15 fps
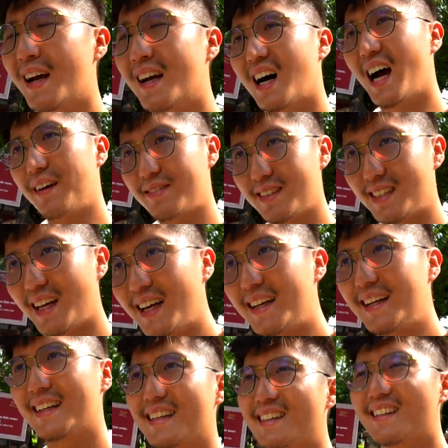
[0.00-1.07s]
I have to say,
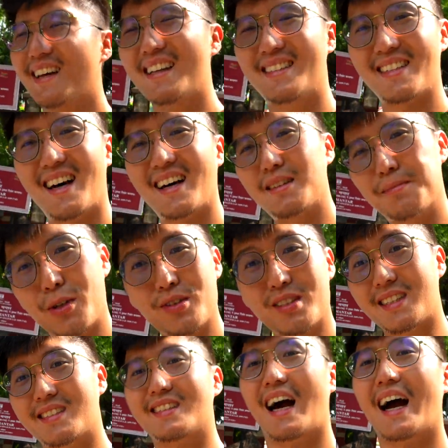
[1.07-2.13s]
It's not the most
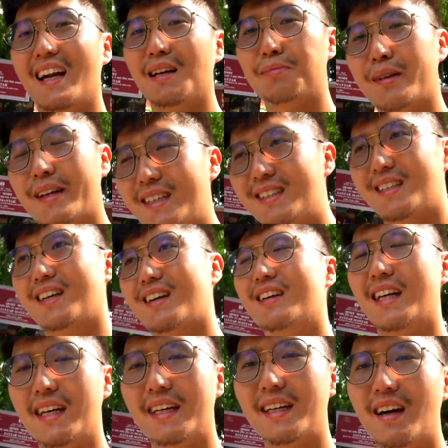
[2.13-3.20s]
exciting place here in
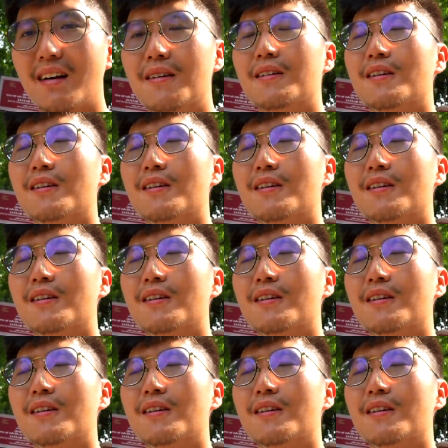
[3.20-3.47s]
India,